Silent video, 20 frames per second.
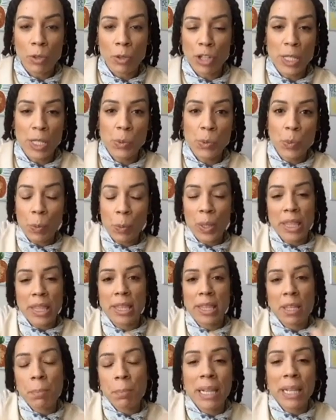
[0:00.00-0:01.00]
Just
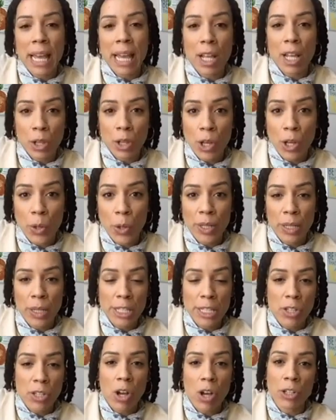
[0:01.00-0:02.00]
within the plant alone,
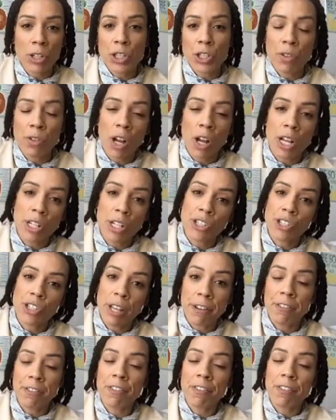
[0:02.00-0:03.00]
its entourage
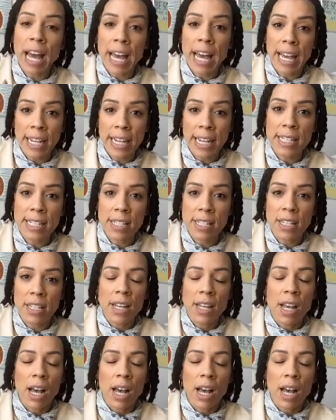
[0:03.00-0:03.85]
effect